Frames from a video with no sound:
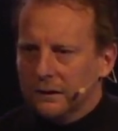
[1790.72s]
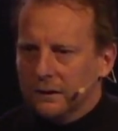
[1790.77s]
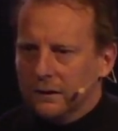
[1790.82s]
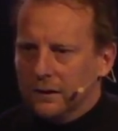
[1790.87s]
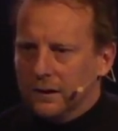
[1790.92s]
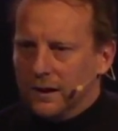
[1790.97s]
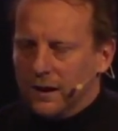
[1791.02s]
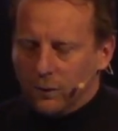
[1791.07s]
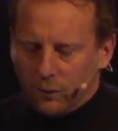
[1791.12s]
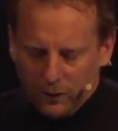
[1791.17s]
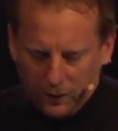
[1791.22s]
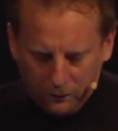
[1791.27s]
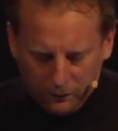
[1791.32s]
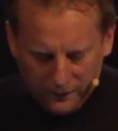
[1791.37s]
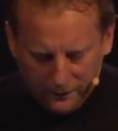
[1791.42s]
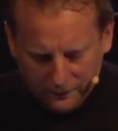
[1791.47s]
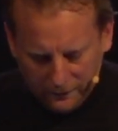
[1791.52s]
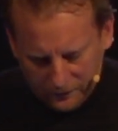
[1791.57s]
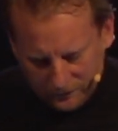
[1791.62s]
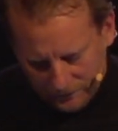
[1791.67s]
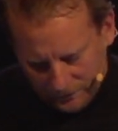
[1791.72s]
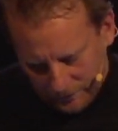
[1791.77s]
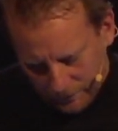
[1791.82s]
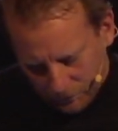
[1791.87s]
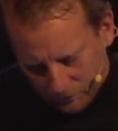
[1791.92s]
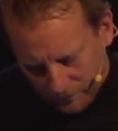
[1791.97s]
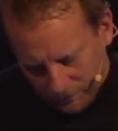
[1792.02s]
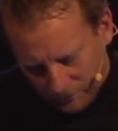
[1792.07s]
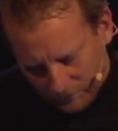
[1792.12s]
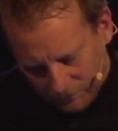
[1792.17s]
And I want to read this to
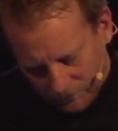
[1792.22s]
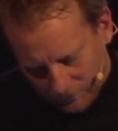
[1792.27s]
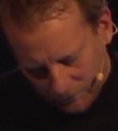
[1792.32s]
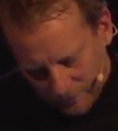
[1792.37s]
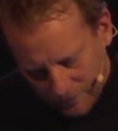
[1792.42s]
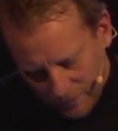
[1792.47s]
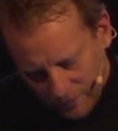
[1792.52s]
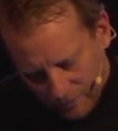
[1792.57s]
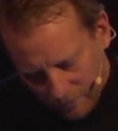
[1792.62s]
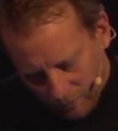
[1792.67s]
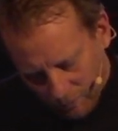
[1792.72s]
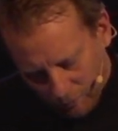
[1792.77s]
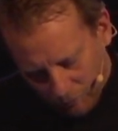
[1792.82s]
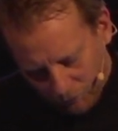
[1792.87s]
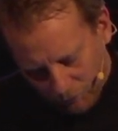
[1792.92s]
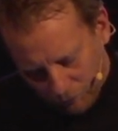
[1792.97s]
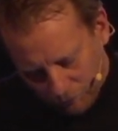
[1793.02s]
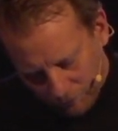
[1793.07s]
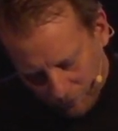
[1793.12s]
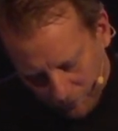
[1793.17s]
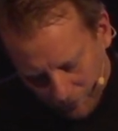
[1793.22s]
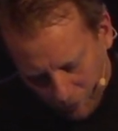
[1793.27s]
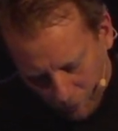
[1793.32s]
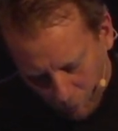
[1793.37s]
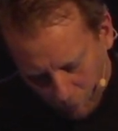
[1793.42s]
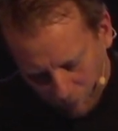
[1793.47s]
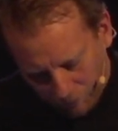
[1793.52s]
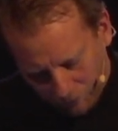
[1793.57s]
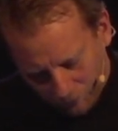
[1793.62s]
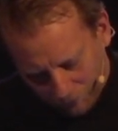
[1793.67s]
you. This is also very
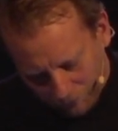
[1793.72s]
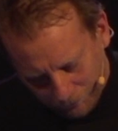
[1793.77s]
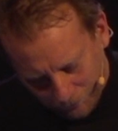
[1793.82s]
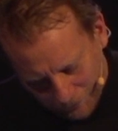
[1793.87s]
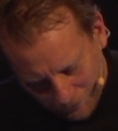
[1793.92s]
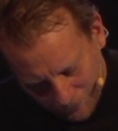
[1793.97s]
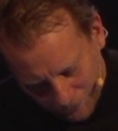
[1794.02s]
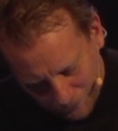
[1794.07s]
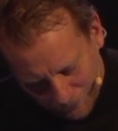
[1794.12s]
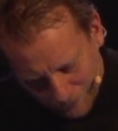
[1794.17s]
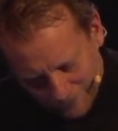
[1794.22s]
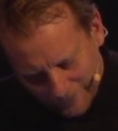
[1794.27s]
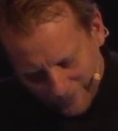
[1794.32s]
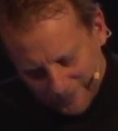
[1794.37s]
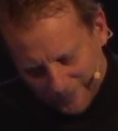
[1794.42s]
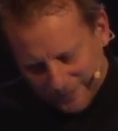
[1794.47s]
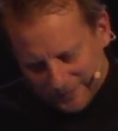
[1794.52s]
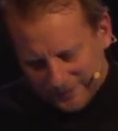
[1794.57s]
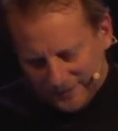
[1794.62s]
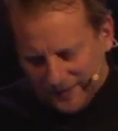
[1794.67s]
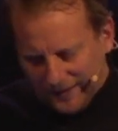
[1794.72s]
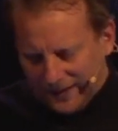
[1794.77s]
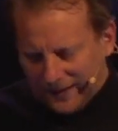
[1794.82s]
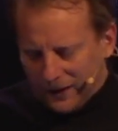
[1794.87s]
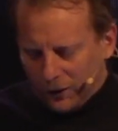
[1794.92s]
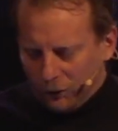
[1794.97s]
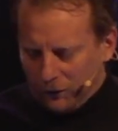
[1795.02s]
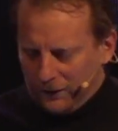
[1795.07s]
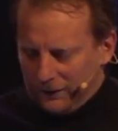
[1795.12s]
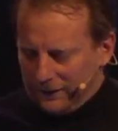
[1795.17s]
hopeful for you.
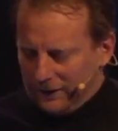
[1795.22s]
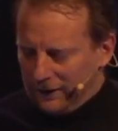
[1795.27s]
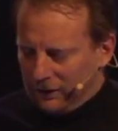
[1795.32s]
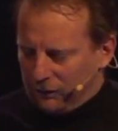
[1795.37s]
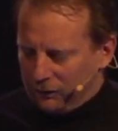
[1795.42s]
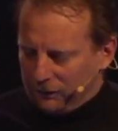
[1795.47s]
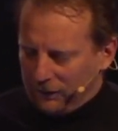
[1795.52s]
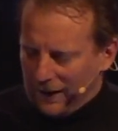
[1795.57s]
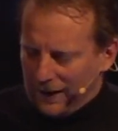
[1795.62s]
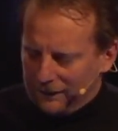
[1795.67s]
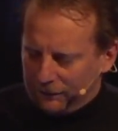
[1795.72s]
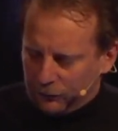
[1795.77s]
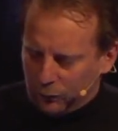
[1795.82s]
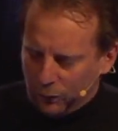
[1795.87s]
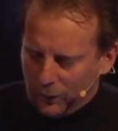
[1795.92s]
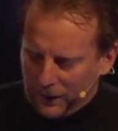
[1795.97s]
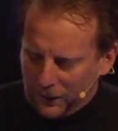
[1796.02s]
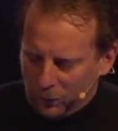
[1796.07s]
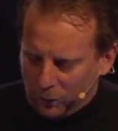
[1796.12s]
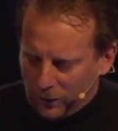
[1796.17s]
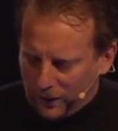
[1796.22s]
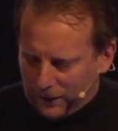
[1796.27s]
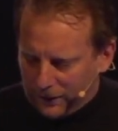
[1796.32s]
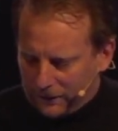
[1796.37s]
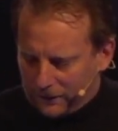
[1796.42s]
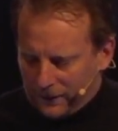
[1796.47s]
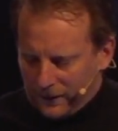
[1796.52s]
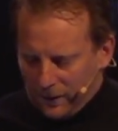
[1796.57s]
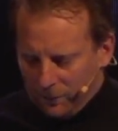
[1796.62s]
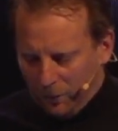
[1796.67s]
2 Corinthians
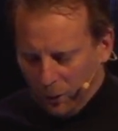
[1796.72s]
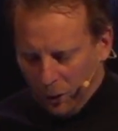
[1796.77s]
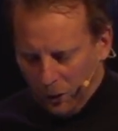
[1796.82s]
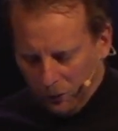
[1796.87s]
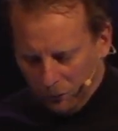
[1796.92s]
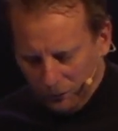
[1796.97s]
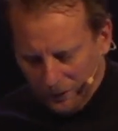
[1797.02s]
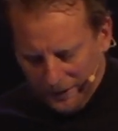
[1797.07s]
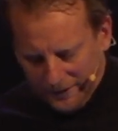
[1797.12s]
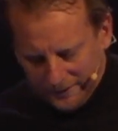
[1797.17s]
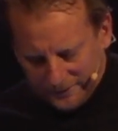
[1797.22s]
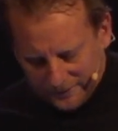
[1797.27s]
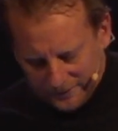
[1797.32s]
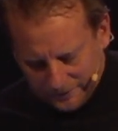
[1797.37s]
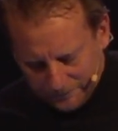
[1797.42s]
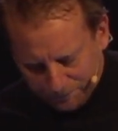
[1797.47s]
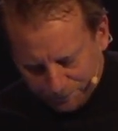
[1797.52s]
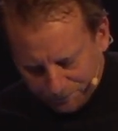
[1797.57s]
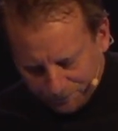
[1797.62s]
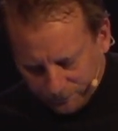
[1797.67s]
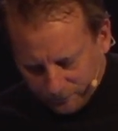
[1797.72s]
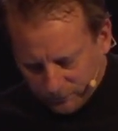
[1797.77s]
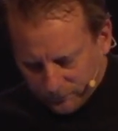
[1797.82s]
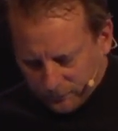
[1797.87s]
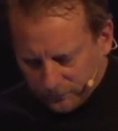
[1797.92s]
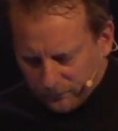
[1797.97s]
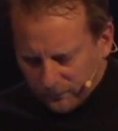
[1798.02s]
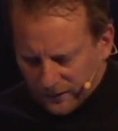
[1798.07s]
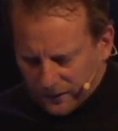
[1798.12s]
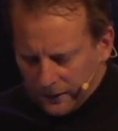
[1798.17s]
5:21, Paul writes,
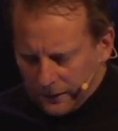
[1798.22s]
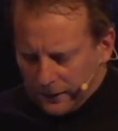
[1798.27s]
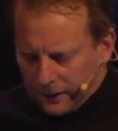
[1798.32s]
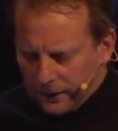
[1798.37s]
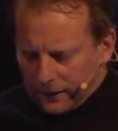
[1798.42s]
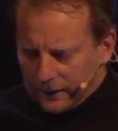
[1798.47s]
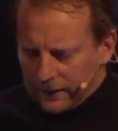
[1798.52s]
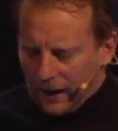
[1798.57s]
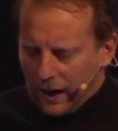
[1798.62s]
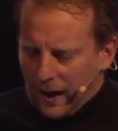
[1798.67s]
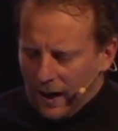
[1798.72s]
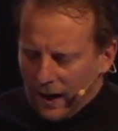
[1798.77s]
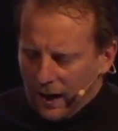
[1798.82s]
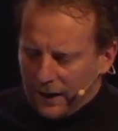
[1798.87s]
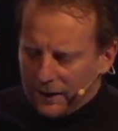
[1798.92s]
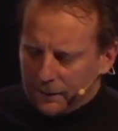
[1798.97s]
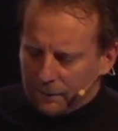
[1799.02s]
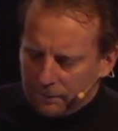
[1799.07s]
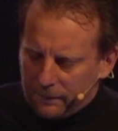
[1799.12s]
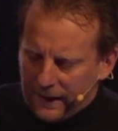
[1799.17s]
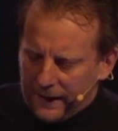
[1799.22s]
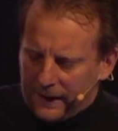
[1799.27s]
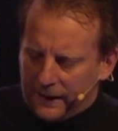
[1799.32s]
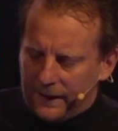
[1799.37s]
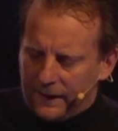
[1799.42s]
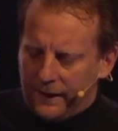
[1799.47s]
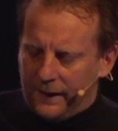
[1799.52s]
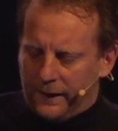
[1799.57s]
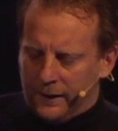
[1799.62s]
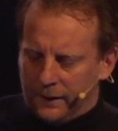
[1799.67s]
God made
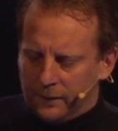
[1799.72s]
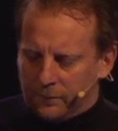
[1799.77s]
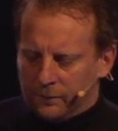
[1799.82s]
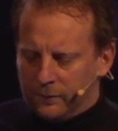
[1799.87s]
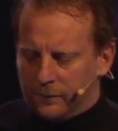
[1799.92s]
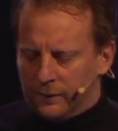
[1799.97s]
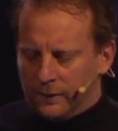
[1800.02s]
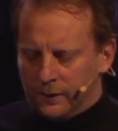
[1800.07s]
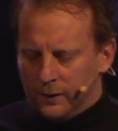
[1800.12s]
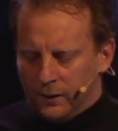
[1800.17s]
him